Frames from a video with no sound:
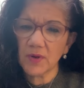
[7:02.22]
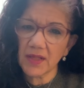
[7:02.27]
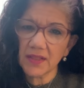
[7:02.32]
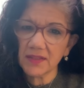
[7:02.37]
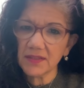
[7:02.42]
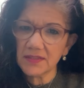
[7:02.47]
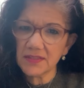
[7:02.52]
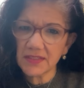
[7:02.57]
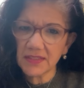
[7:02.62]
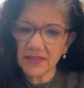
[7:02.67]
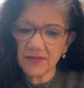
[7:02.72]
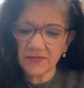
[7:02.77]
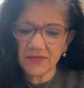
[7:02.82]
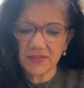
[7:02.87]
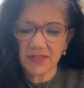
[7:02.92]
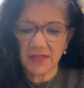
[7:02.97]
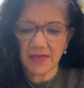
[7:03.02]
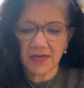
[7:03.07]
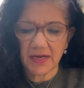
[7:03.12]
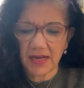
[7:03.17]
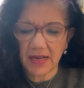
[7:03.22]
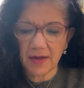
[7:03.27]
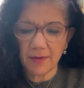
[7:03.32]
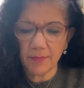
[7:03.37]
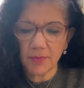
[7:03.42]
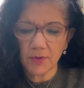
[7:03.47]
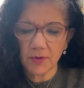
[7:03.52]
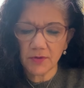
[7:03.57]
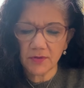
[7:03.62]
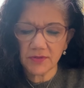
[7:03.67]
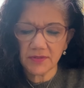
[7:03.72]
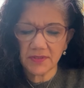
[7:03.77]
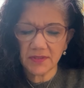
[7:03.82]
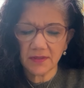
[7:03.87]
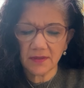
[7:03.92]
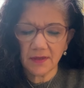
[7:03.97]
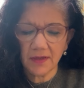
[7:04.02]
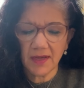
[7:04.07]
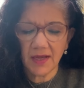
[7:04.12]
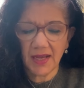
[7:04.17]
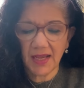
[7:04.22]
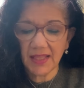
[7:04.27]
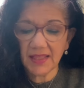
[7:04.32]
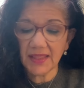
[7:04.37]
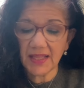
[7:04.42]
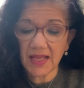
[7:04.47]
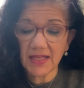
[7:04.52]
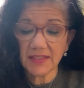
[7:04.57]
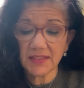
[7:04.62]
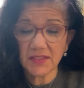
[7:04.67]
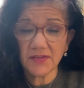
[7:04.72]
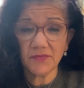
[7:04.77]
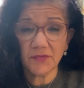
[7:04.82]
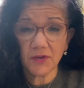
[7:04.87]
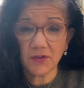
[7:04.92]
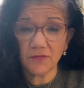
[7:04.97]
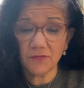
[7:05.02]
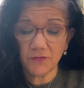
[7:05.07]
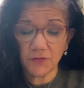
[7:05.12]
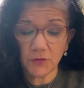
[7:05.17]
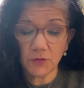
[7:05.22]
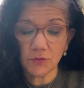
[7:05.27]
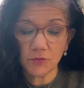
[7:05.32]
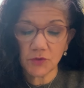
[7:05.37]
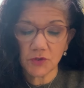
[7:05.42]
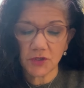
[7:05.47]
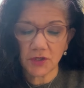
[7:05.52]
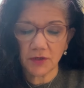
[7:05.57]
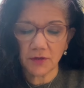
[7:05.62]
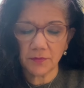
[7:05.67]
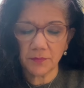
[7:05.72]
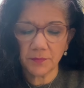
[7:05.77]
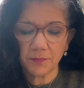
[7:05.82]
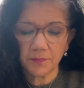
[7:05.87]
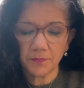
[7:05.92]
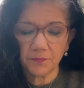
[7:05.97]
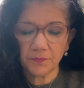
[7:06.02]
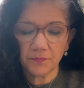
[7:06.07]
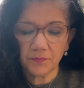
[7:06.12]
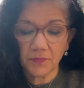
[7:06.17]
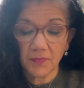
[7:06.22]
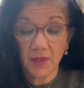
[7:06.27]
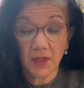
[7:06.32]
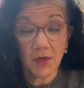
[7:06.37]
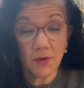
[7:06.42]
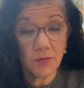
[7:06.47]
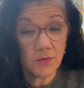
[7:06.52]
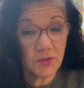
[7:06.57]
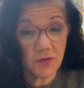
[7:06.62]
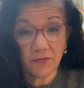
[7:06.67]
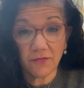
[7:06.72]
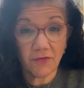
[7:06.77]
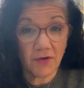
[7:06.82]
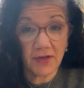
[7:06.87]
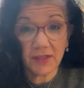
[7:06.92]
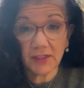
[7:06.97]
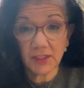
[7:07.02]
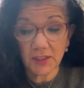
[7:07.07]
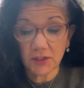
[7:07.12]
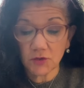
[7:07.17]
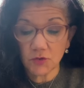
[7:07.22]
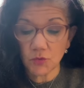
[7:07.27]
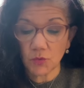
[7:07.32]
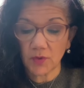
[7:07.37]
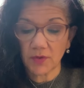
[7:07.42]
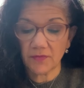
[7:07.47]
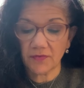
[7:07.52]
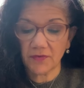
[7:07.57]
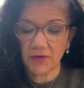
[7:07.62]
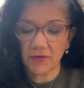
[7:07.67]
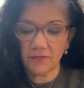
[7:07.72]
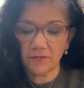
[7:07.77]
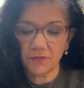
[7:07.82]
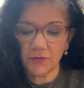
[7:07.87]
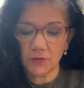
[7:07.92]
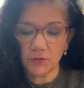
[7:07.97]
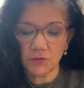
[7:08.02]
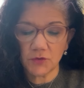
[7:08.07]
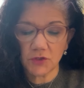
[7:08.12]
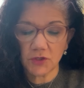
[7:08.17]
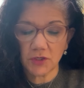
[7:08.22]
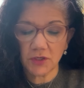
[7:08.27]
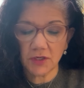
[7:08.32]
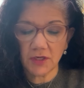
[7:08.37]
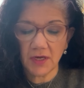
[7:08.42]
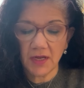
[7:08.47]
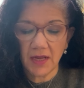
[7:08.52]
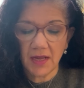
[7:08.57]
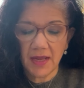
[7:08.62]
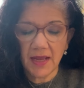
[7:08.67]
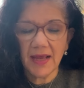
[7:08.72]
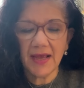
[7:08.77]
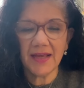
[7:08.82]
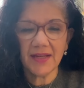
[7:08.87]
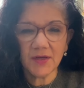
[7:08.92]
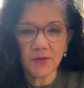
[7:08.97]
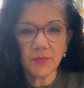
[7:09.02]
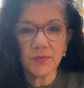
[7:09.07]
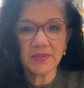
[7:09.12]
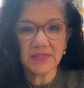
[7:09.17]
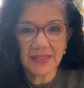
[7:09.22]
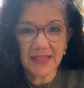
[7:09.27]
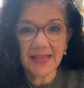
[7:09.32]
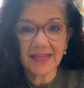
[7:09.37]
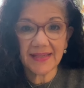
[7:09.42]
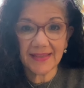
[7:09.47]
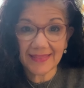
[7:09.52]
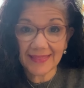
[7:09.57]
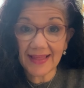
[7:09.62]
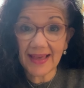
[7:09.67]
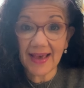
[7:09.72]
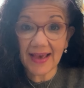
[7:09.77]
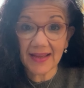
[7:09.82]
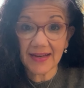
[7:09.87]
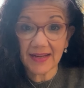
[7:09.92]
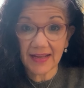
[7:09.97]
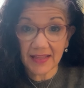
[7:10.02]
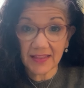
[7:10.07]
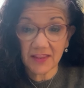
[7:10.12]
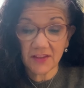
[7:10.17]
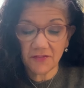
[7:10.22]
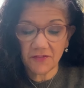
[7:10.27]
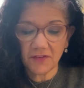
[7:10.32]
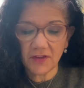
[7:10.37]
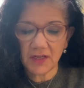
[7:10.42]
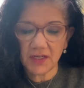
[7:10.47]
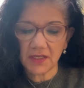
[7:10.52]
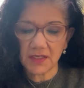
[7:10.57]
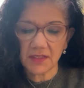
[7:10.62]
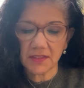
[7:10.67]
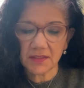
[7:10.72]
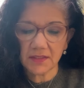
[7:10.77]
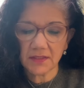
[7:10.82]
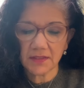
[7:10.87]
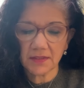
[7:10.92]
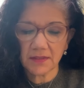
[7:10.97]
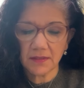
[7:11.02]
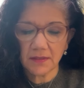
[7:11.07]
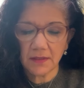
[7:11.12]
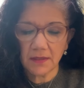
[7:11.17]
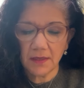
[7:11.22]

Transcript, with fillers: relatives and neighbors, and lots of confusion. It was a friendly sort of confusion, and it was like that at the Finney's.